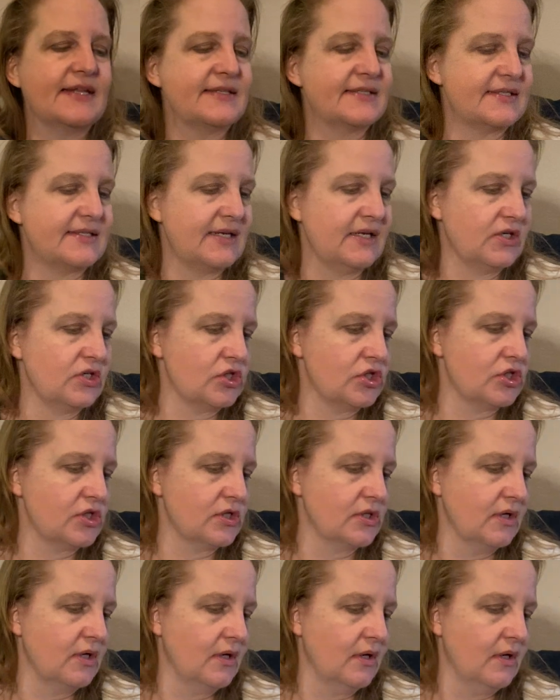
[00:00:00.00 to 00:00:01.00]
stitch,
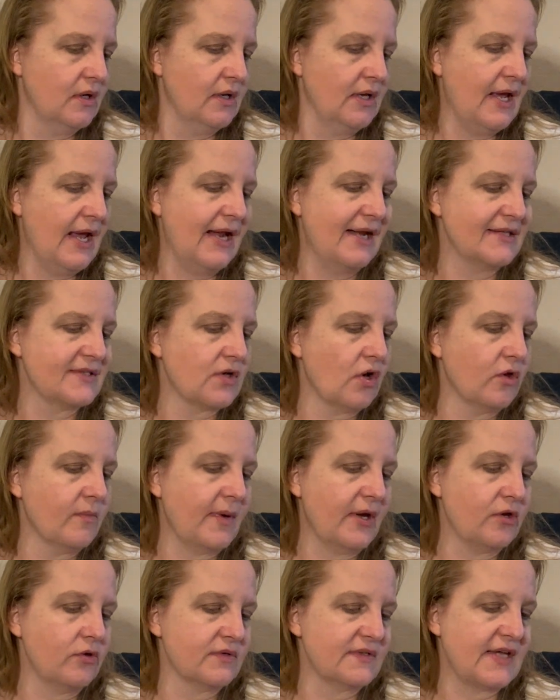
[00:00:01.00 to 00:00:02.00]
and it's all
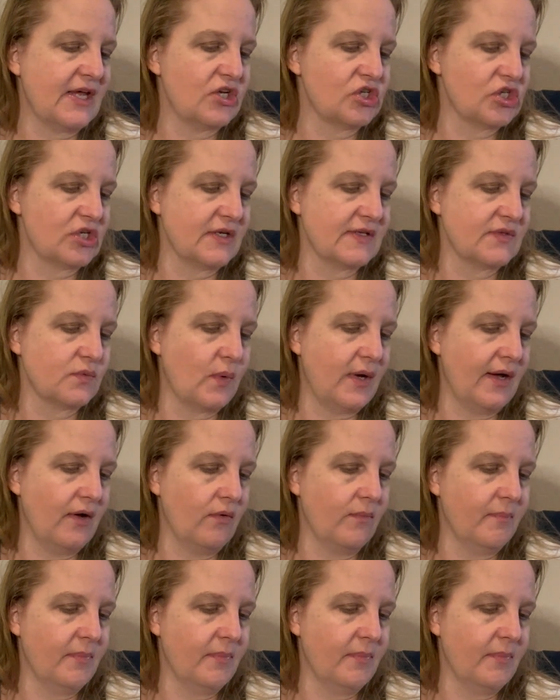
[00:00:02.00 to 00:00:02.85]
about your tension as well,